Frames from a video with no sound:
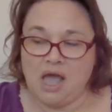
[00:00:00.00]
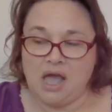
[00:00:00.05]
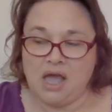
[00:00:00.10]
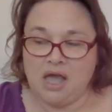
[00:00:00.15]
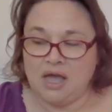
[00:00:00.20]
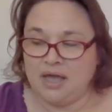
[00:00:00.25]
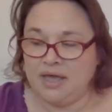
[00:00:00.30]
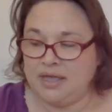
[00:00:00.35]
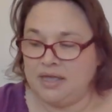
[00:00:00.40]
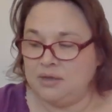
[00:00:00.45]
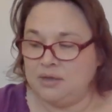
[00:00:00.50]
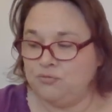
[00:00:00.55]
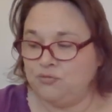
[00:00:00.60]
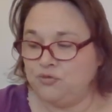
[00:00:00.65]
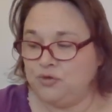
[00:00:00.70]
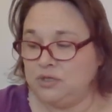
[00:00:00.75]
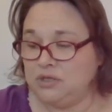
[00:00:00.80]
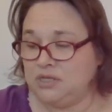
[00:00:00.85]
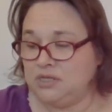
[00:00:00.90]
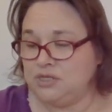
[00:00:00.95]
I am
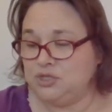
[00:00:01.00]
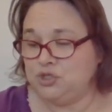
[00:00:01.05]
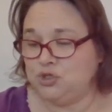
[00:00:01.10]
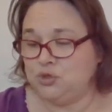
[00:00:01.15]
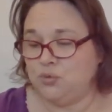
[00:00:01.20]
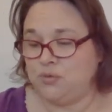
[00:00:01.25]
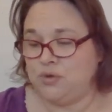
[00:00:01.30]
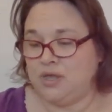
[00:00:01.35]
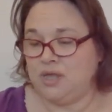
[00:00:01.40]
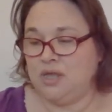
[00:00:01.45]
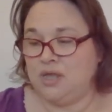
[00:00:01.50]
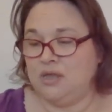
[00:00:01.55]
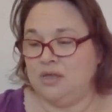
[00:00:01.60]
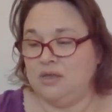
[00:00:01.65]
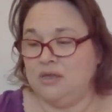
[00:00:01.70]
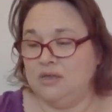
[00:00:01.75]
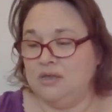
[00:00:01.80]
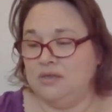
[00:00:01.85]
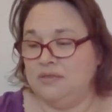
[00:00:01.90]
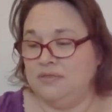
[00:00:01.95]
really
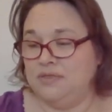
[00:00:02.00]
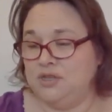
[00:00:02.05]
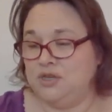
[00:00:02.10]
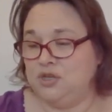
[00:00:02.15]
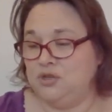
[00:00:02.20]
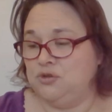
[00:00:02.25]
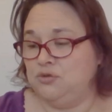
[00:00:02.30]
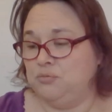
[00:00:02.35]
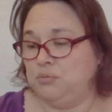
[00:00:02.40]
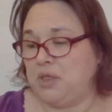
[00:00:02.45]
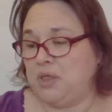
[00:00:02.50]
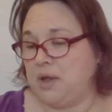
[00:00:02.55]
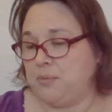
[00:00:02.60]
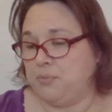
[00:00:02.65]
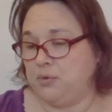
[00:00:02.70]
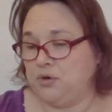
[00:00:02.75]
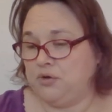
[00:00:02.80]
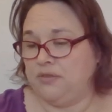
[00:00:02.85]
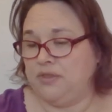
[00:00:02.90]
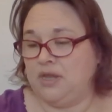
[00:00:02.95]
enjoying the new
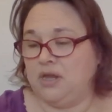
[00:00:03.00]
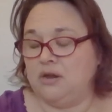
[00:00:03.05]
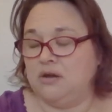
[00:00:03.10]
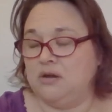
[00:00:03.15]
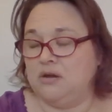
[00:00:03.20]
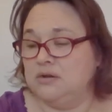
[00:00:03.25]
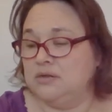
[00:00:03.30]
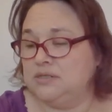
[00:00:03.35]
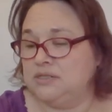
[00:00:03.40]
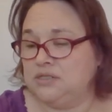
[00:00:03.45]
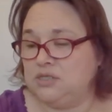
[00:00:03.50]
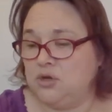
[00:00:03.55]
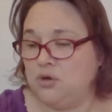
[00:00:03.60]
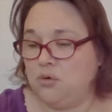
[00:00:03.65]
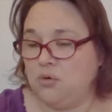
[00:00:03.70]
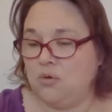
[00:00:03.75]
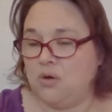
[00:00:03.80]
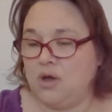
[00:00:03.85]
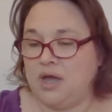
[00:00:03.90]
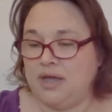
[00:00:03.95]
Blackbird there.
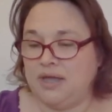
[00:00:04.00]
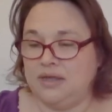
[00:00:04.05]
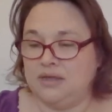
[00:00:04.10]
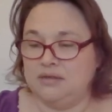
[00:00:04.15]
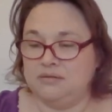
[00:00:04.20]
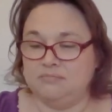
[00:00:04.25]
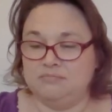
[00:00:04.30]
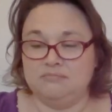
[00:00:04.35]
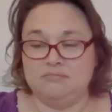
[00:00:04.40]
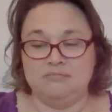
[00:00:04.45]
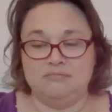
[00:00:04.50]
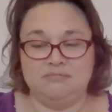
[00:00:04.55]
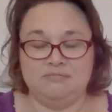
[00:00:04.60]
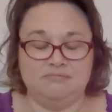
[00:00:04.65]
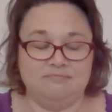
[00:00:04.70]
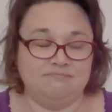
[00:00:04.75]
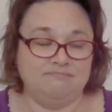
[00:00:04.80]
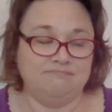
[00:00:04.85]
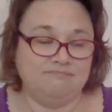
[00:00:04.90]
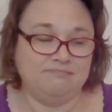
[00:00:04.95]
So I'm
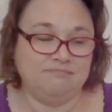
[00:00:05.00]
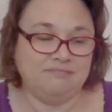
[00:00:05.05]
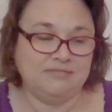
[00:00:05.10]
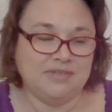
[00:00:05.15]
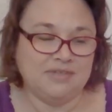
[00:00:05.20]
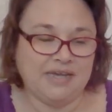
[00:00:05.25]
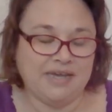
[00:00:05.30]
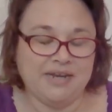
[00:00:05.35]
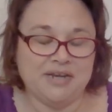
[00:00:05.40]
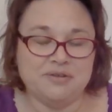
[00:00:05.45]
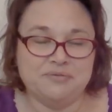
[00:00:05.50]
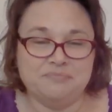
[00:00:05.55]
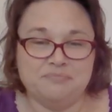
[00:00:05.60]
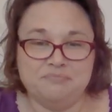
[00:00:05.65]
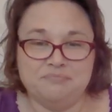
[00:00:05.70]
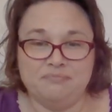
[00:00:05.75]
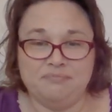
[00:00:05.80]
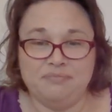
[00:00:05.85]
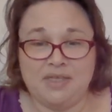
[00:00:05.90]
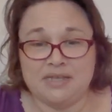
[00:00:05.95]
kind of,
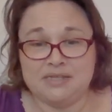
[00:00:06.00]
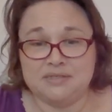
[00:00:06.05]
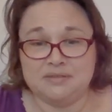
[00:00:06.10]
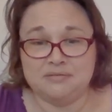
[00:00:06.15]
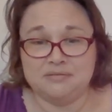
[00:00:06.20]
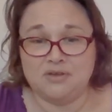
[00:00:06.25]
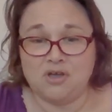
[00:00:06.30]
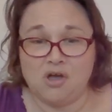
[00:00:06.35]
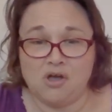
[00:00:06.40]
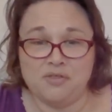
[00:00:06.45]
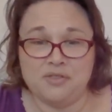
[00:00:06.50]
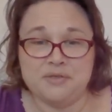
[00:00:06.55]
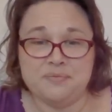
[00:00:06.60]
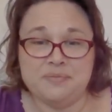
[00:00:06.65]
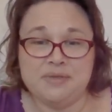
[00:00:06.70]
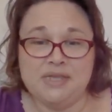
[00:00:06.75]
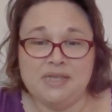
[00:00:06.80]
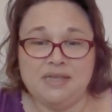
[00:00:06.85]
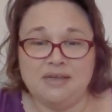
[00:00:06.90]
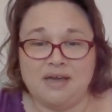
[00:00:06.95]
that's
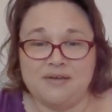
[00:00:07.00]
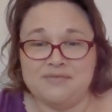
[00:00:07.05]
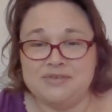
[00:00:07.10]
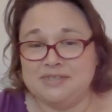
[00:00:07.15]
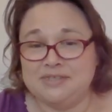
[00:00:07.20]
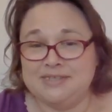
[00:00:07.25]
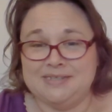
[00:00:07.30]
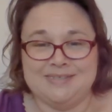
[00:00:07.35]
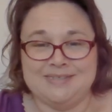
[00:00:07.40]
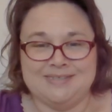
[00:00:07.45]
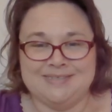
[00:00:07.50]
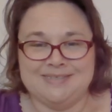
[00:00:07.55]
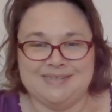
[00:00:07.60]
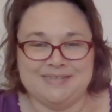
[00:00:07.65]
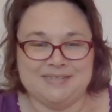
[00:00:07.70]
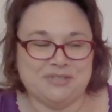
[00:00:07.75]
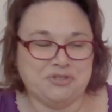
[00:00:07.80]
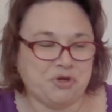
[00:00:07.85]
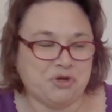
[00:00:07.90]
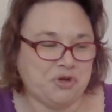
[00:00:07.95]
calling me, obviously, since I
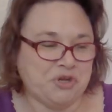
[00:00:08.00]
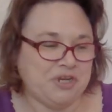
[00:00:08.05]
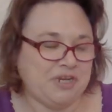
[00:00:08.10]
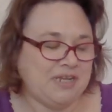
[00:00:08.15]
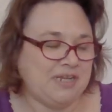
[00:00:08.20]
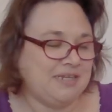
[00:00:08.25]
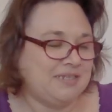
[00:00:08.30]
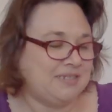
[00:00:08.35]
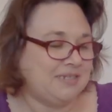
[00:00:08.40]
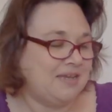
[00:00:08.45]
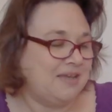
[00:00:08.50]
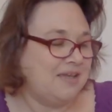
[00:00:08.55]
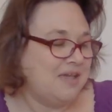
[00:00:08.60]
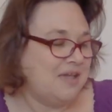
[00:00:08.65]
started it.